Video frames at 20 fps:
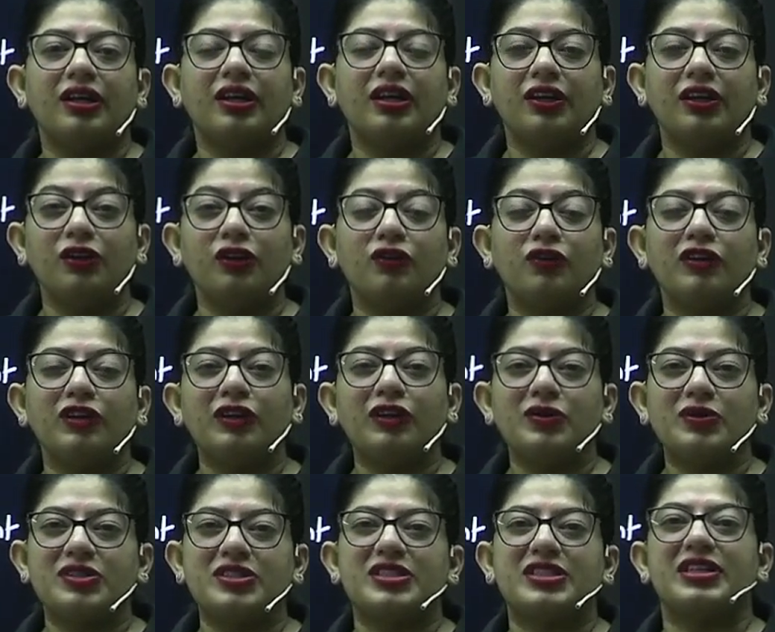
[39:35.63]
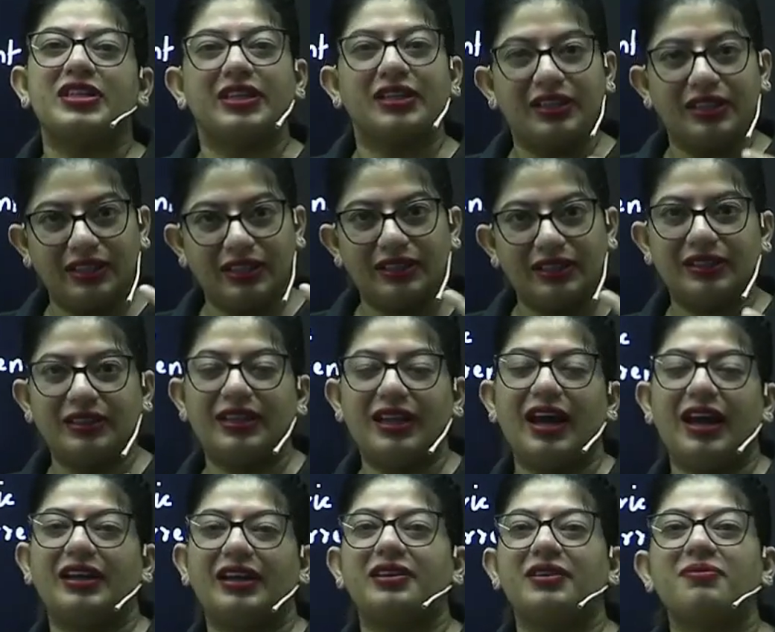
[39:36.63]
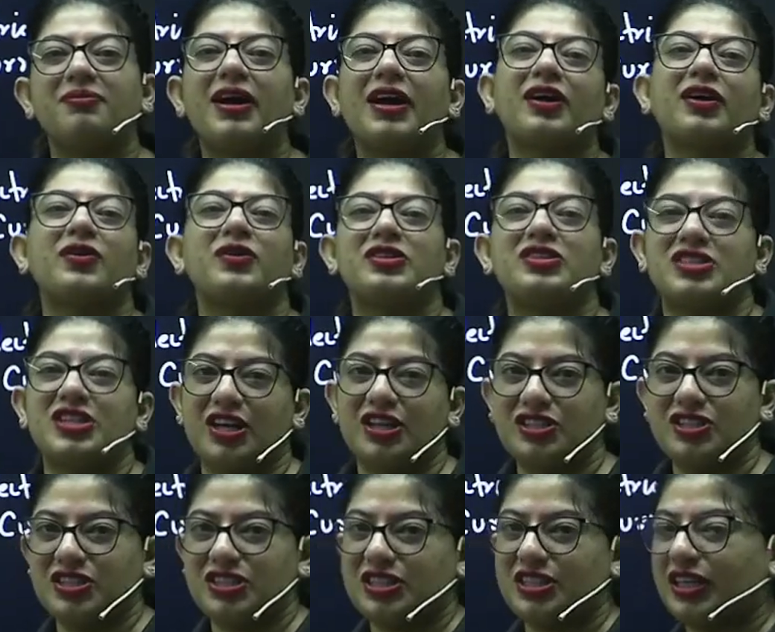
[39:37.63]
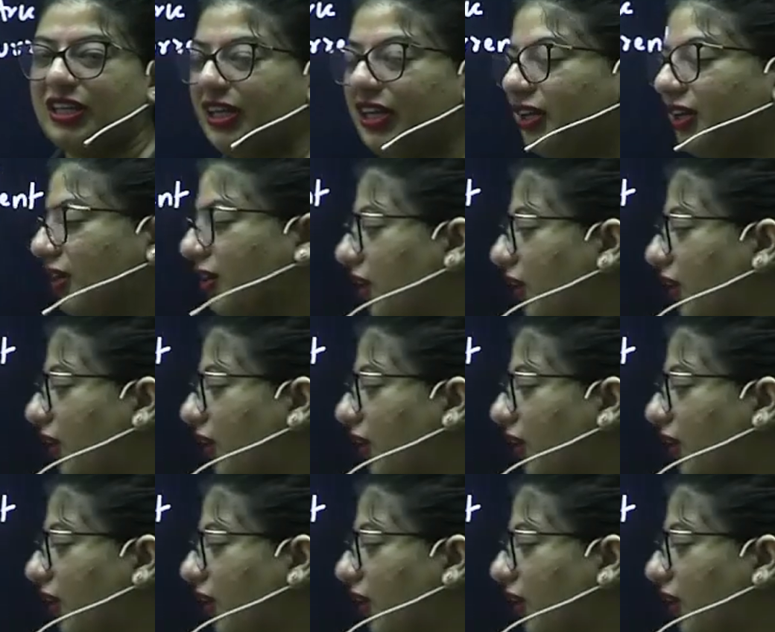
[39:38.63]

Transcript: you will use that micro injection technique all